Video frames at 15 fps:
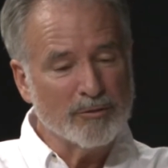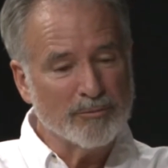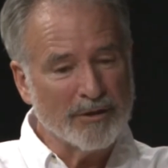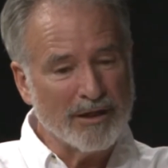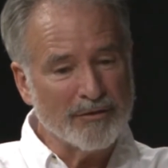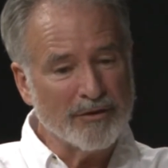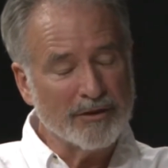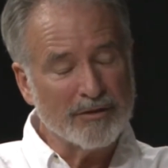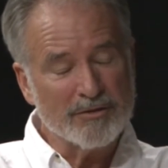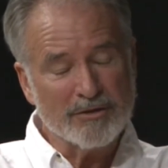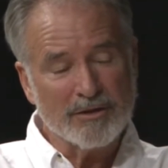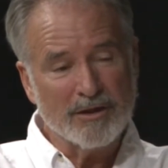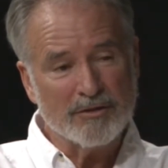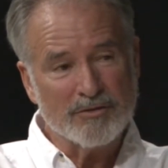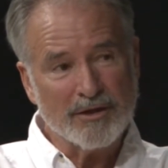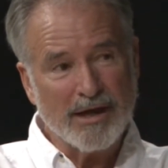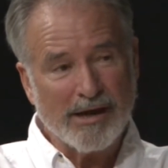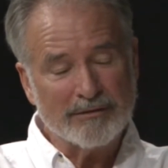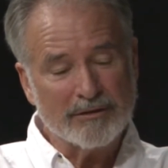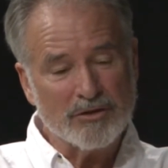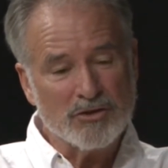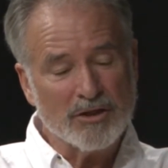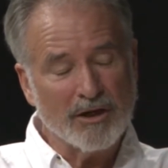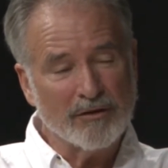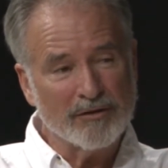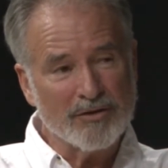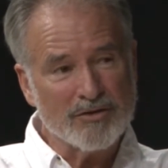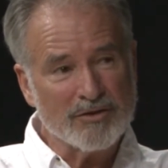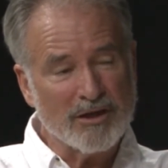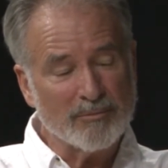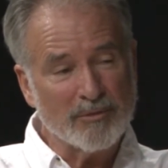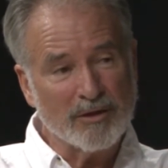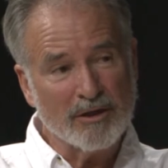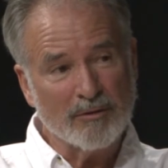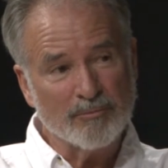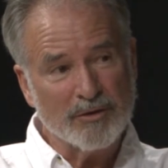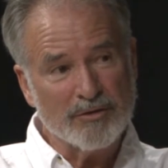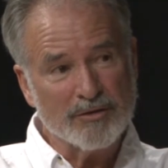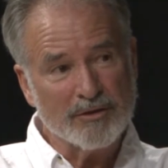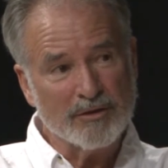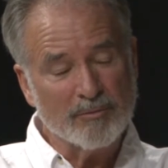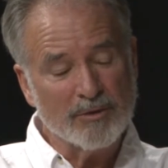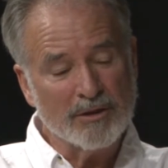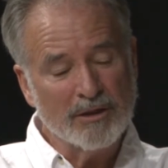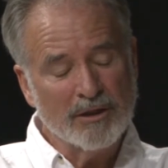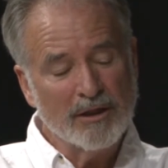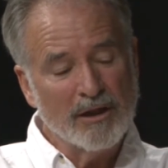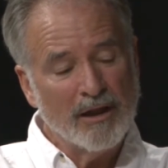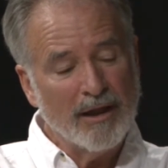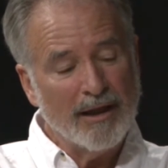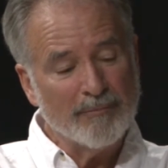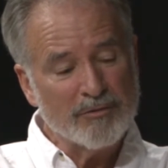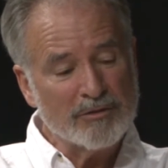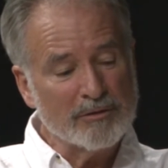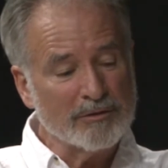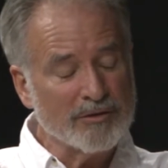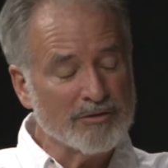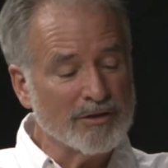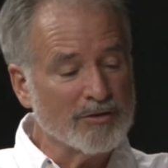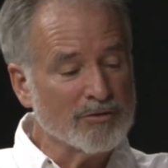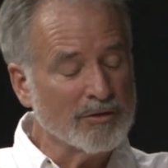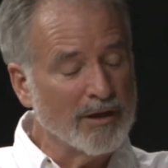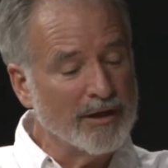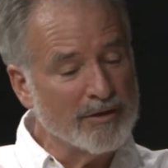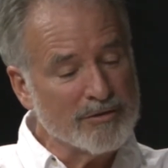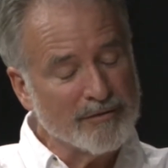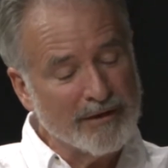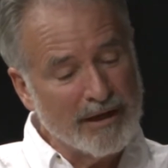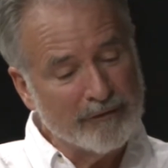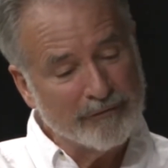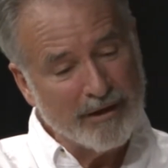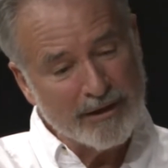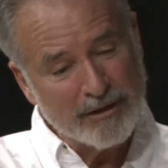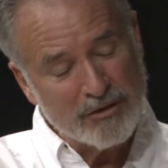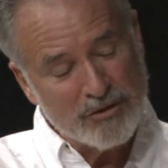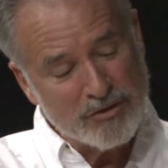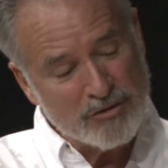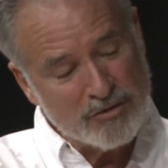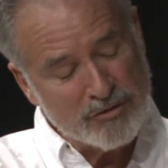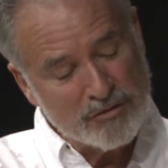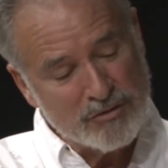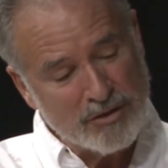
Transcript: But I think it's Catholic Charity stepping up that's going to be absolutely central. And if I can just